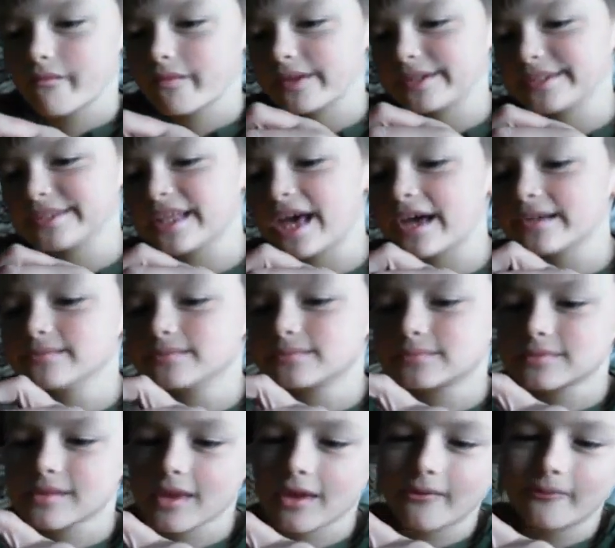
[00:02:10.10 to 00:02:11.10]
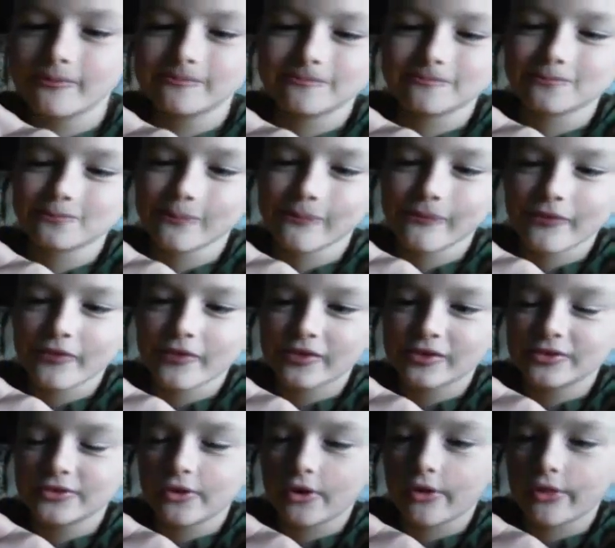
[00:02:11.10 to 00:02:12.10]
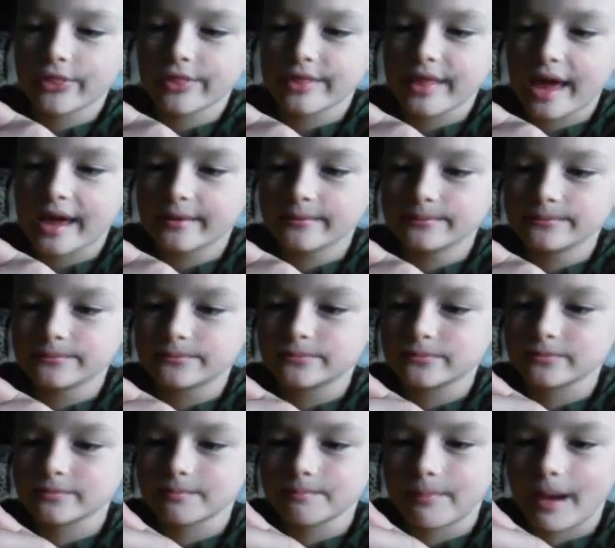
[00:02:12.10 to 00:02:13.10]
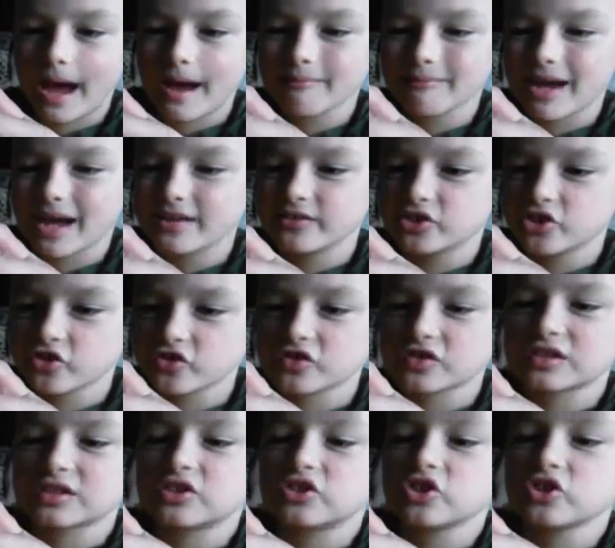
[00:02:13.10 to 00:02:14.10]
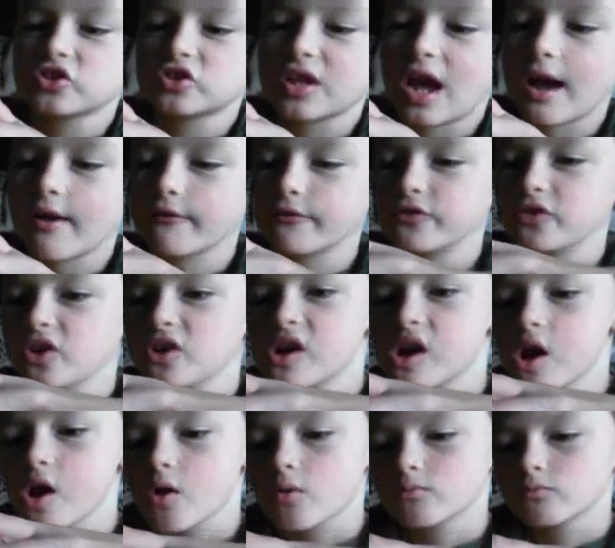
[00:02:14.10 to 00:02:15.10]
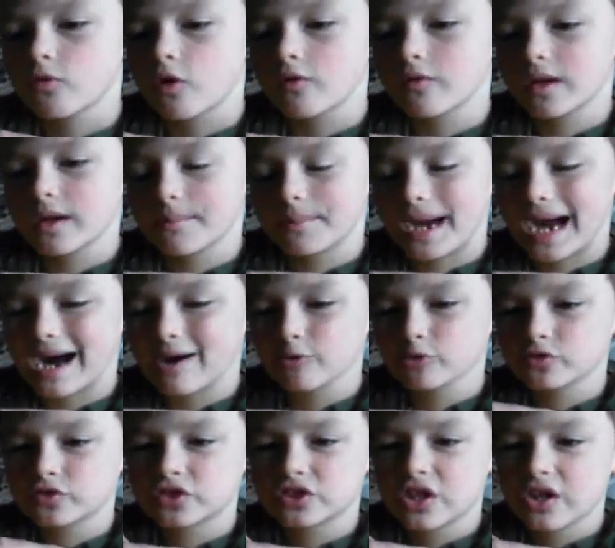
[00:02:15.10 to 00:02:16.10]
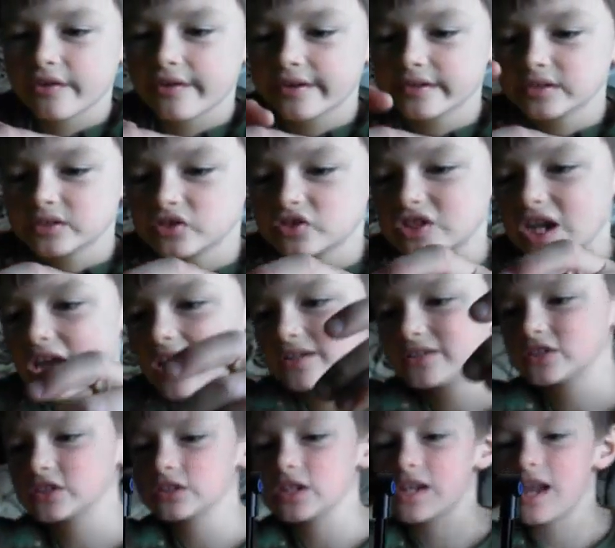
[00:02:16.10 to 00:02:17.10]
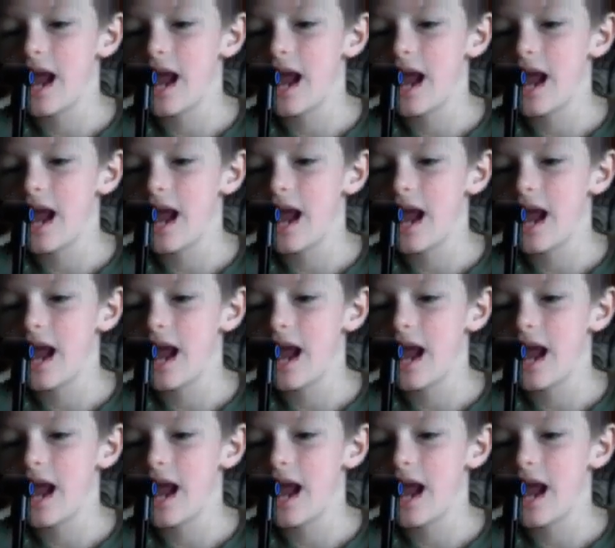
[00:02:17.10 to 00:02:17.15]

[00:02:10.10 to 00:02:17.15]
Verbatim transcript: and then and then Batman doesn't just have to worry about chasing